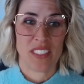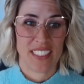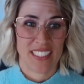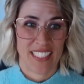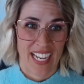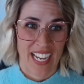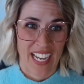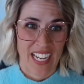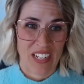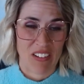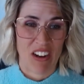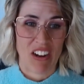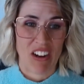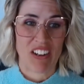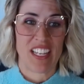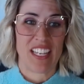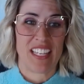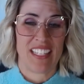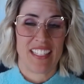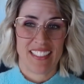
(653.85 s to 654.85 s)
and the
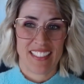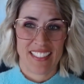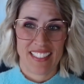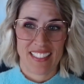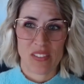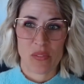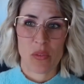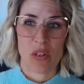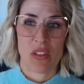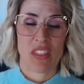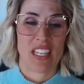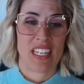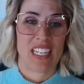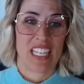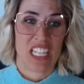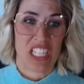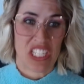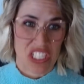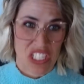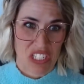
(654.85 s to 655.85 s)
hierarchy within
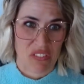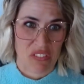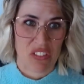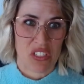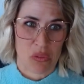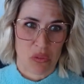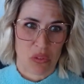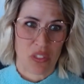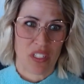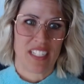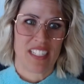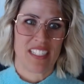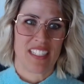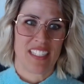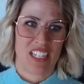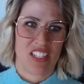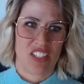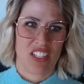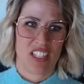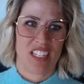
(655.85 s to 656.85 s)
each individual
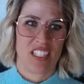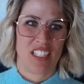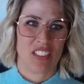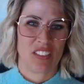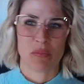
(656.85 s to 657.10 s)
organization.